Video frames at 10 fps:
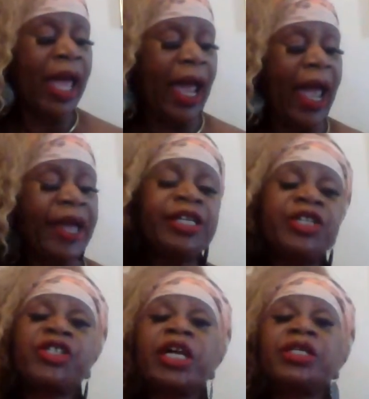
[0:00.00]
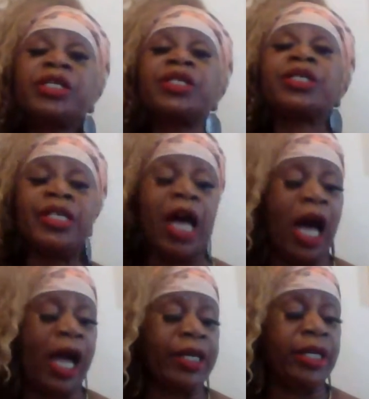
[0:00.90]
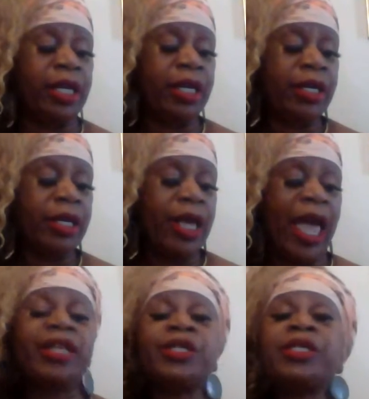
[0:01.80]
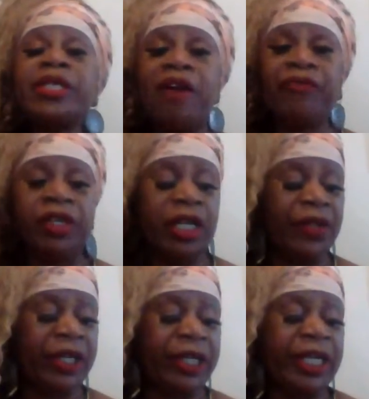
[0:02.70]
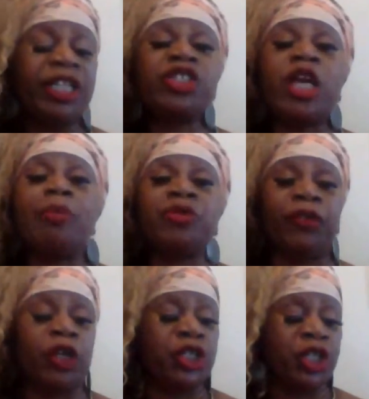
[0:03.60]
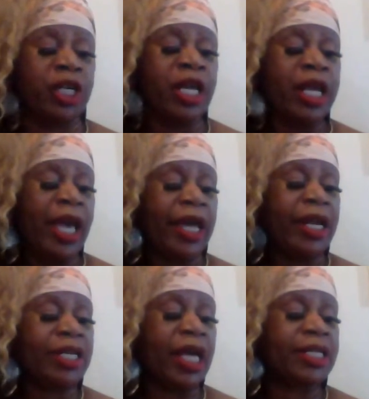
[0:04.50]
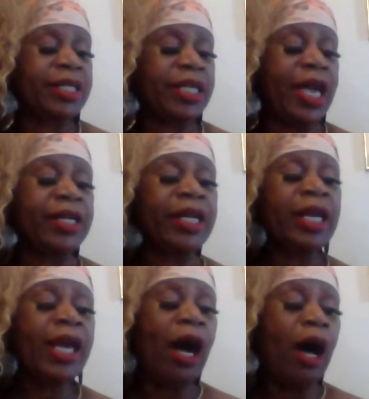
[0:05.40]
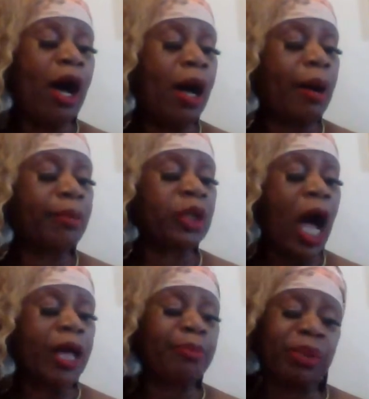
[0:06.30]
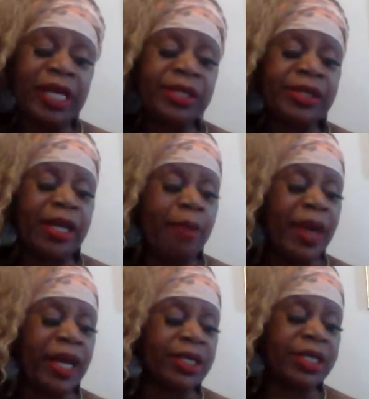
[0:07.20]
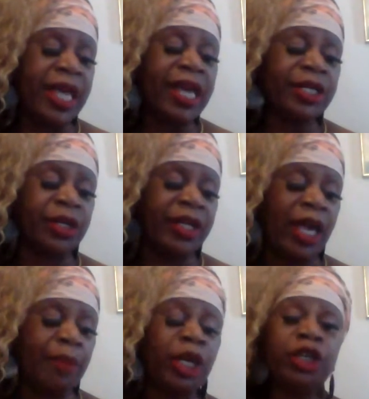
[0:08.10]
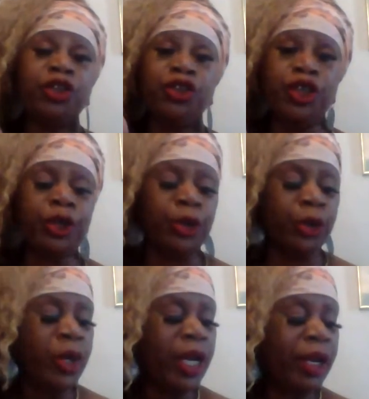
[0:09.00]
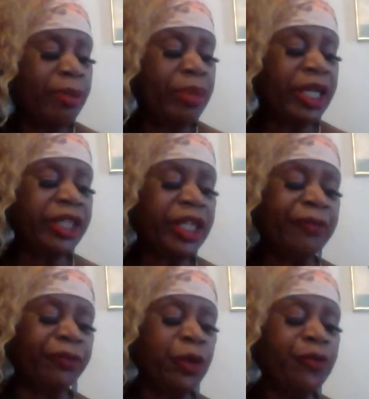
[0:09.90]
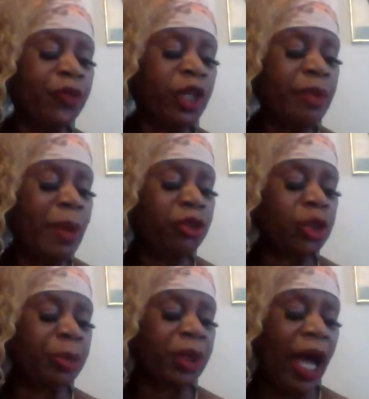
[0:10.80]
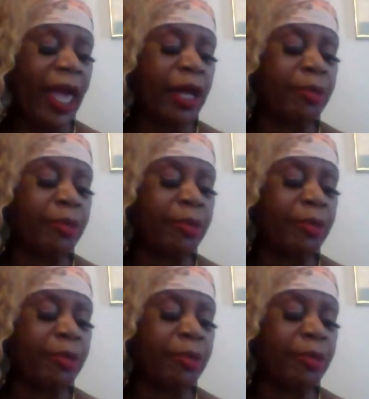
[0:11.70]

and in Genesis 9:7 in the King James Version. And as I said, God blessed them and said to them, "You be ye fruitful and multiply, and